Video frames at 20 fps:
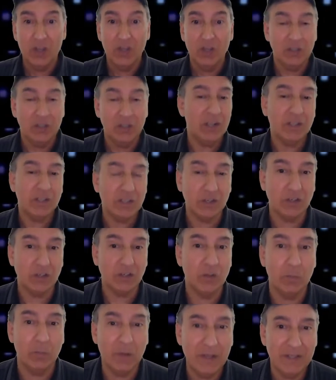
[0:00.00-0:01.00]
chances of
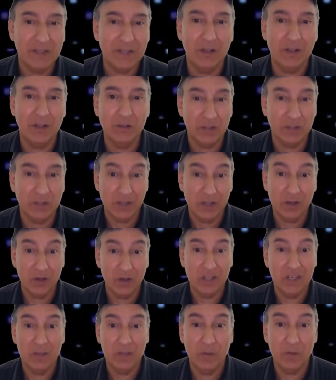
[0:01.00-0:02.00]
somebody telling you that they're going
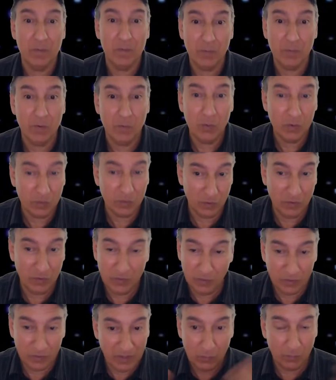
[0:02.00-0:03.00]
to give up or
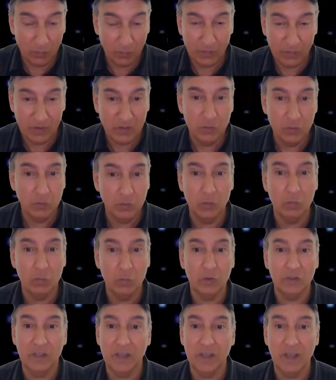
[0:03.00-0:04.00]
get off of YouTube
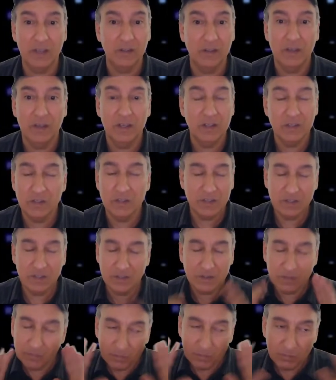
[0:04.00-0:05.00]
altogether
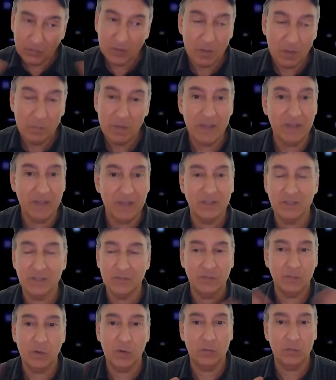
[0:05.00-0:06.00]
is, to me, it's
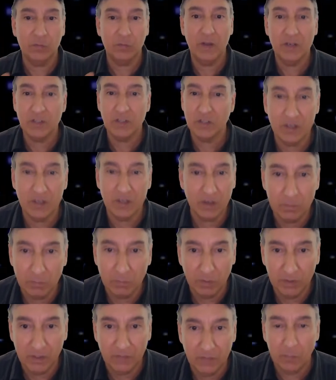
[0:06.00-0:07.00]
far-fetched and
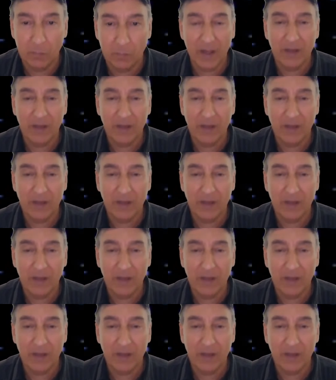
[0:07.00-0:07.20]
unbelievable.